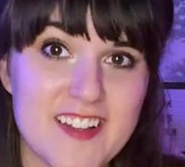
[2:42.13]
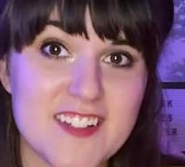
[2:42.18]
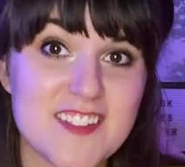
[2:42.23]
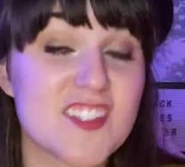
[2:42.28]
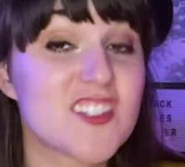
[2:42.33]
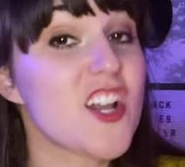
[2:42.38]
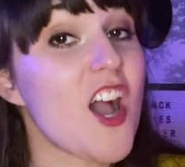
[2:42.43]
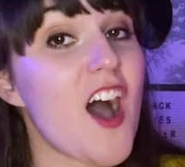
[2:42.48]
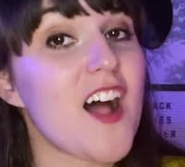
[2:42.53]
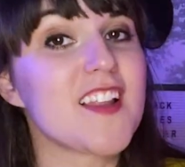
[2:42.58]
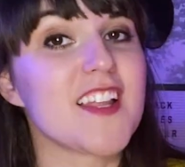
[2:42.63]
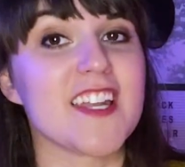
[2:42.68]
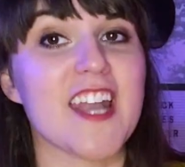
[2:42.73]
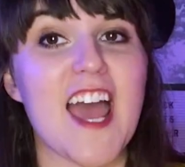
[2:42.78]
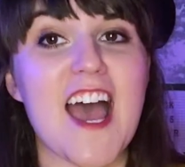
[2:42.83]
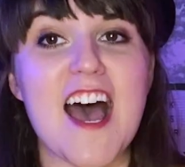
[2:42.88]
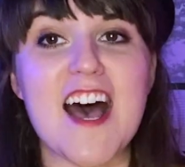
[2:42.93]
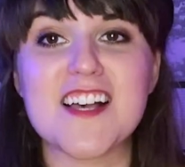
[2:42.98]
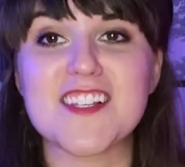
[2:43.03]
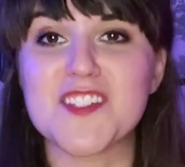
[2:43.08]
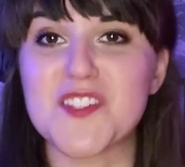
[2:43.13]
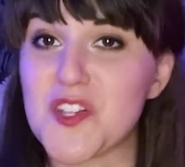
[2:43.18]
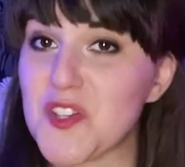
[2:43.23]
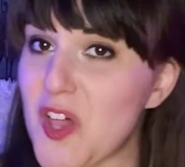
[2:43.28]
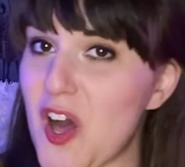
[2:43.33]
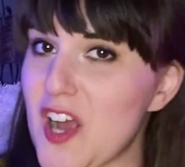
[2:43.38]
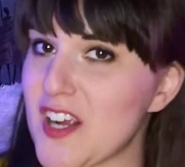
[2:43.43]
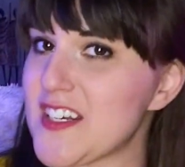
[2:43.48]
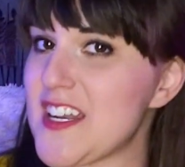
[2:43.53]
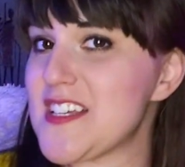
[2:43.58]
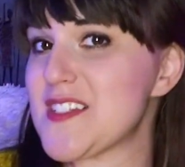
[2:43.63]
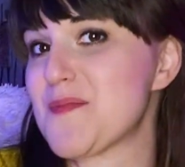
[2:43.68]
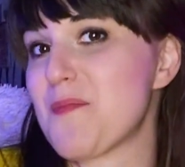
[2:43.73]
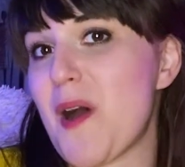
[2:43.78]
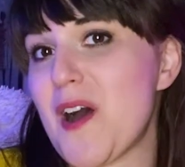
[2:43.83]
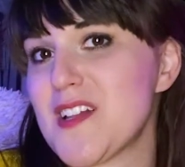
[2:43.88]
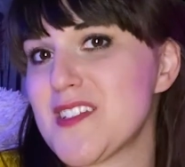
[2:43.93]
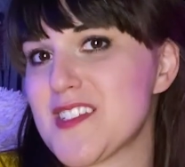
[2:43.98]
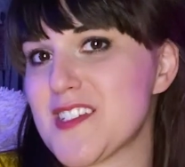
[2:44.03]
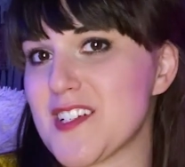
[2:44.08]
Scotland has the Loch Ness
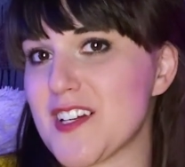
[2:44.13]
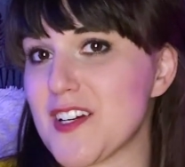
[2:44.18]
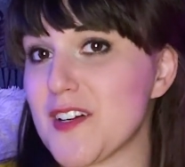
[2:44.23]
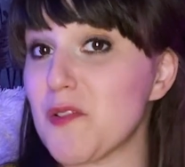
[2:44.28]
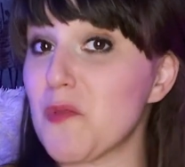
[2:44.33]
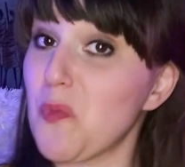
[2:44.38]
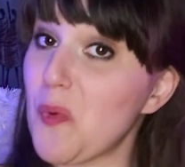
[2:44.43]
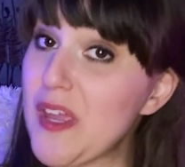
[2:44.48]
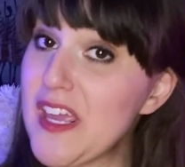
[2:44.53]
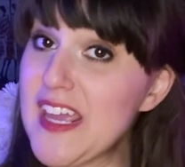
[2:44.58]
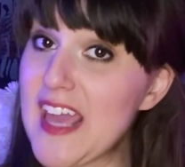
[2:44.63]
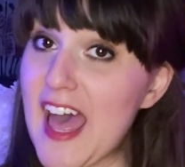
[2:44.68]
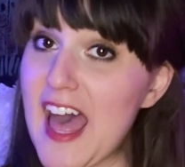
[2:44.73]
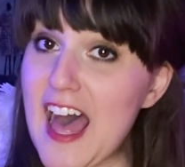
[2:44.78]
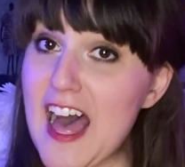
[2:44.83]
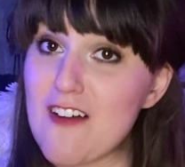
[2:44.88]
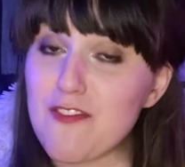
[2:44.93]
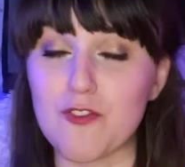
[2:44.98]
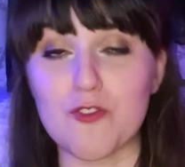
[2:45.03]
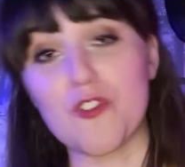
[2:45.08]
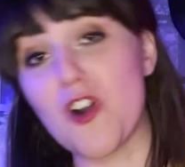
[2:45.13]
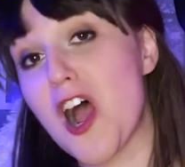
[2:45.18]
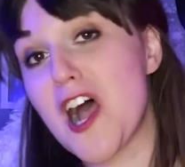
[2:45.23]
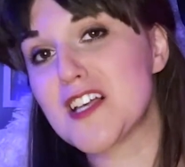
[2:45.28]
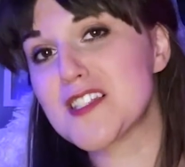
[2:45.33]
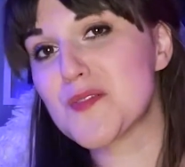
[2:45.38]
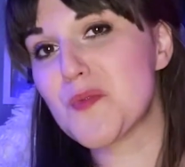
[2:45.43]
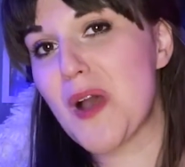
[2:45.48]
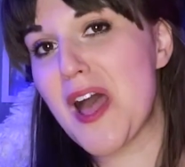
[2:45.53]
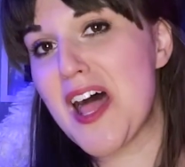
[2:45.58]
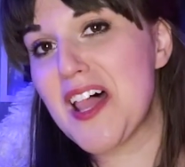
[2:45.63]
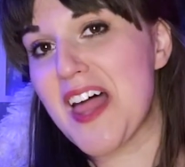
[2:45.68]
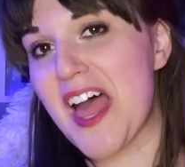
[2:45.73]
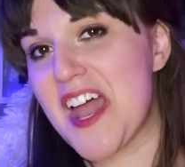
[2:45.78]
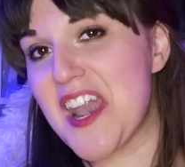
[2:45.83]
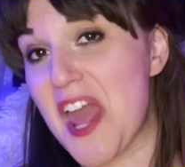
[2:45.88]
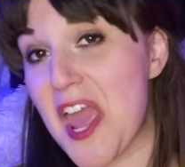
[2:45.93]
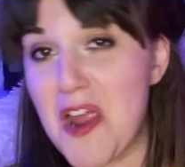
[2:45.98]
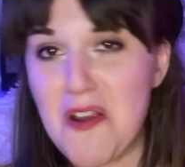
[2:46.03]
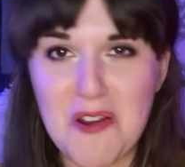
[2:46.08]
Monster. We have Roswell
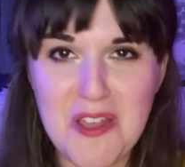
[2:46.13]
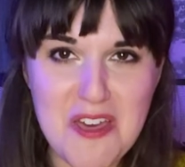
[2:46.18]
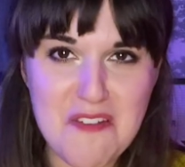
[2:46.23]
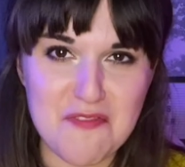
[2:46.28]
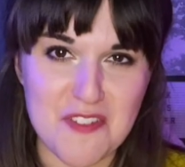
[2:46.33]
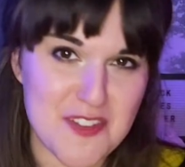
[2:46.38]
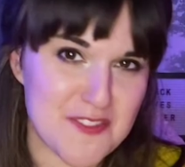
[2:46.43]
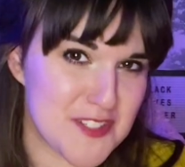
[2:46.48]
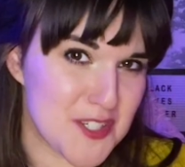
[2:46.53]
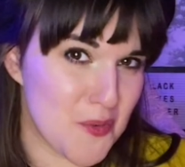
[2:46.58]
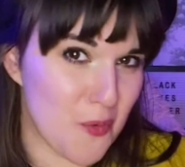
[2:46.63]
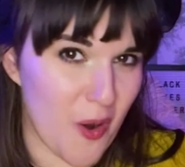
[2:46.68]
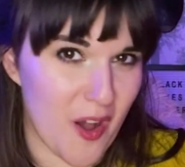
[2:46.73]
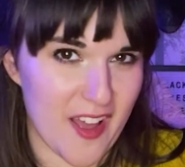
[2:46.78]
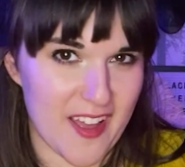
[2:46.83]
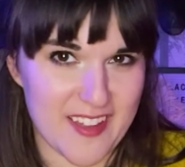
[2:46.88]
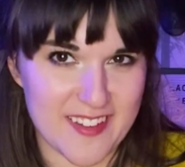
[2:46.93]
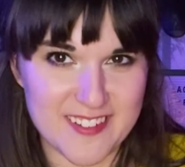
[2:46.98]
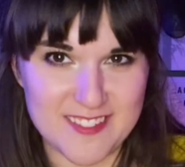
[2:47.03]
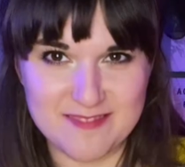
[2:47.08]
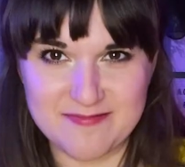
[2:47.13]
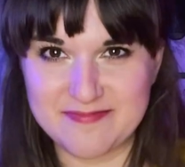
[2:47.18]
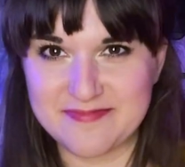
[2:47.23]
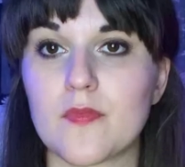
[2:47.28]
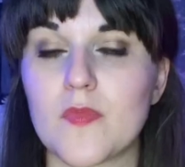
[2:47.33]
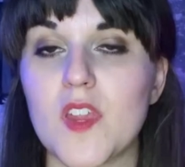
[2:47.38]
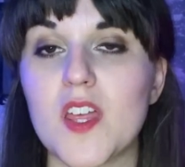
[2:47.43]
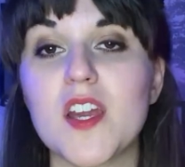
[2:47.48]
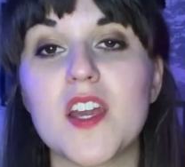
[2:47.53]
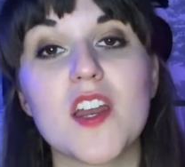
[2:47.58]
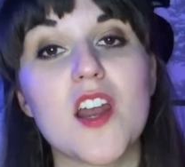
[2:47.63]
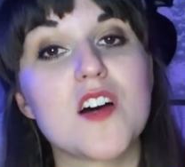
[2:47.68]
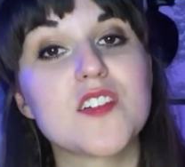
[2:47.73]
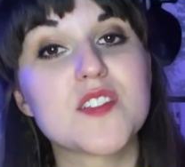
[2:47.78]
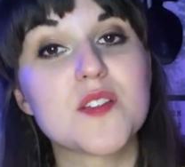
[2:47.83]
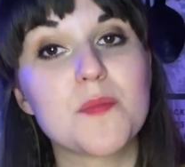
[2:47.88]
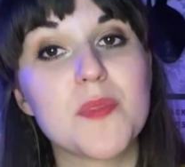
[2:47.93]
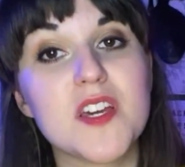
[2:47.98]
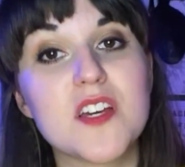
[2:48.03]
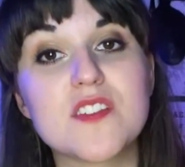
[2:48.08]
and Area 51. It could
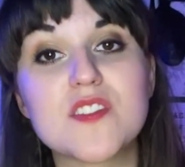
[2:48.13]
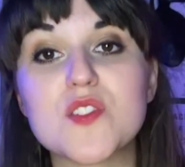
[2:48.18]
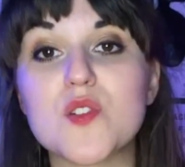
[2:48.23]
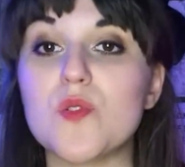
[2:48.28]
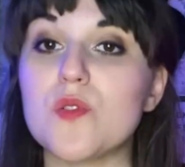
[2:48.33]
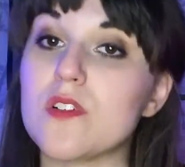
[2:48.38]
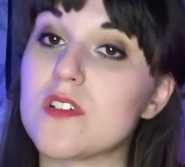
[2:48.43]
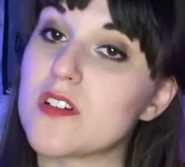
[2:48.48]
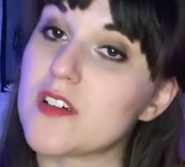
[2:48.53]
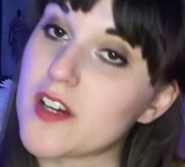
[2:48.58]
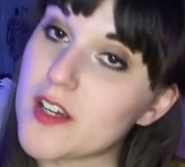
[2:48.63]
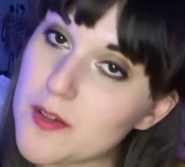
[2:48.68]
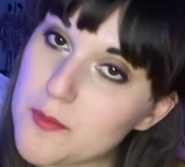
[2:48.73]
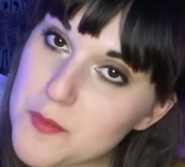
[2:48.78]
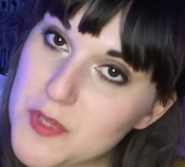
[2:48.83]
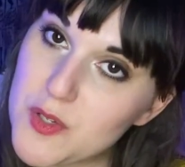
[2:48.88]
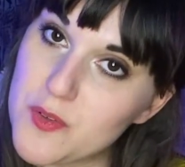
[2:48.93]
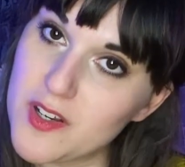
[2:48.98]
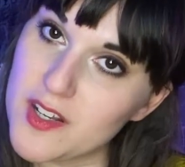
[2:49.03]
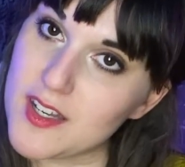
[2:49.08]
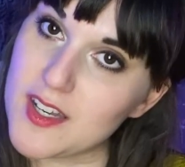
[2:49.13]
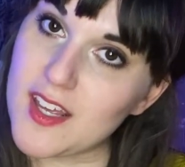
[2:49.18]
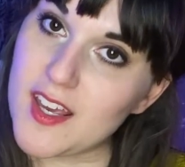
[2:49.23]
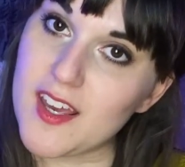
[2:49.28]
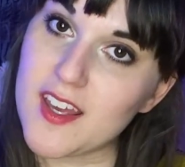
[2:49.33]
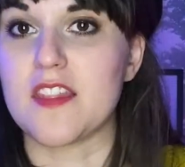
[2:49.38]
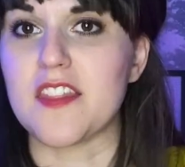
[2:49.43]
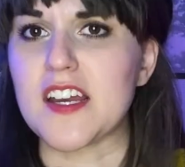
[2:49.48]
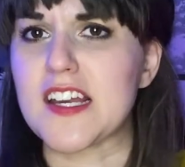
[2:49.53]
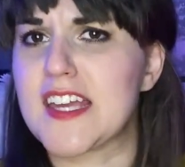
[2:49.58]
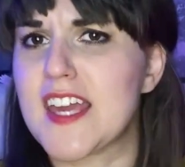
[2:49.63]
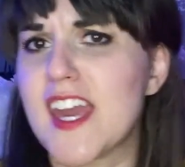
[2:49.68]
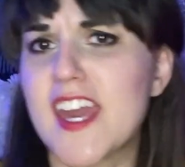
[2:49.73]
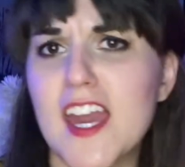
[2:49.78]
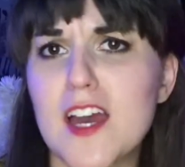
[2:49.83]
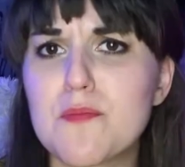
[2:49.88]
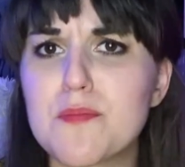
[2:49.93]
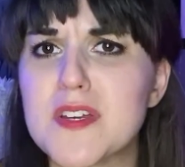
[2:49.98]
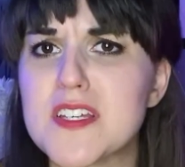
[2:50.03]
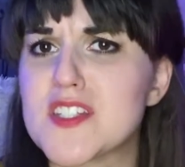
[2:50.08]
also be a school or community. The
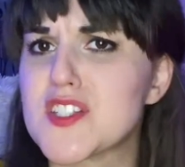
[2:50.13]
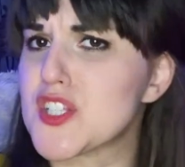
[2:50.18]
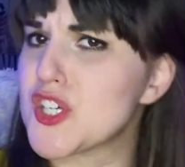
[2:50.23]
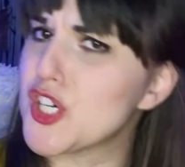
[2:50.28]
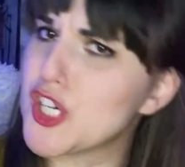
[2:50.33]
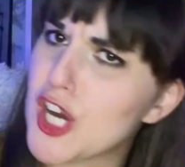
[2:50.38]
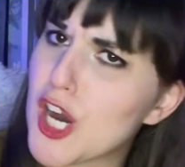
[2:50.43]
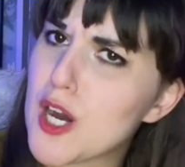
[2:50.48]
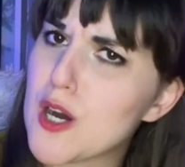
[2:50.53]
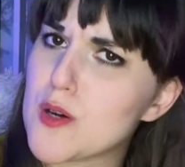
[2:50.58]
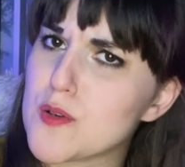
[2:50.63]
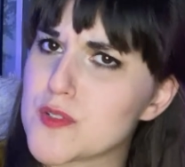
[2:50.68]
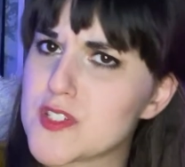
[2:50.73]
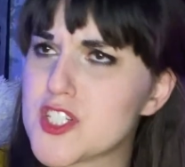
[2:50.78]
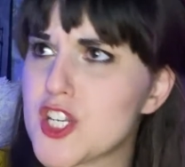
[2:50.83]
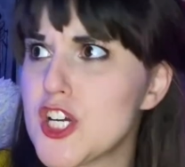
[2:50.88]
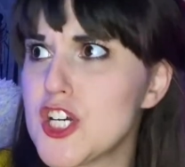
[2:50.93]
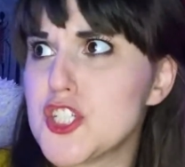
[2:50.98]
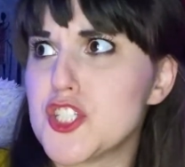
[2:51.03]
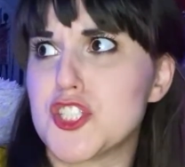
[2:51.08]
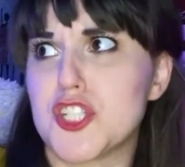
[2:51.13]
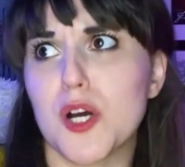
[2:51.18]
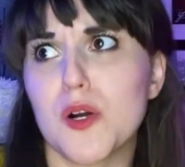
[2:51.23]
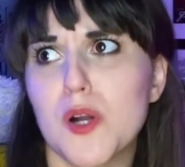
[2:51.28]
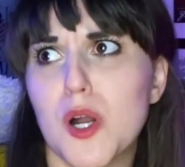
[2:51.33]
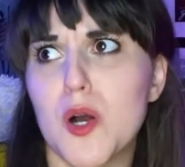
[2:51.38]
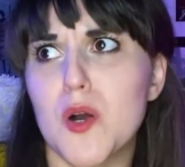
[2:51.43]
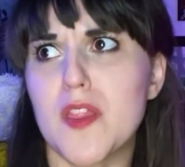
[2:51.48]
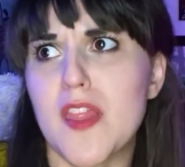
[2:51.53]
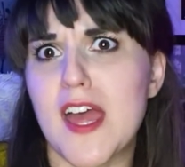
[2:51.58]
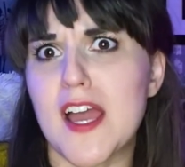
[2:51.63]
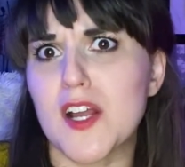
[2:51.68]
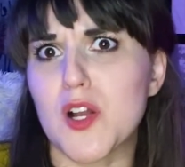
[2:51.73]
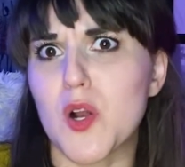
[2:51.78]
campus ghost. Don't go in that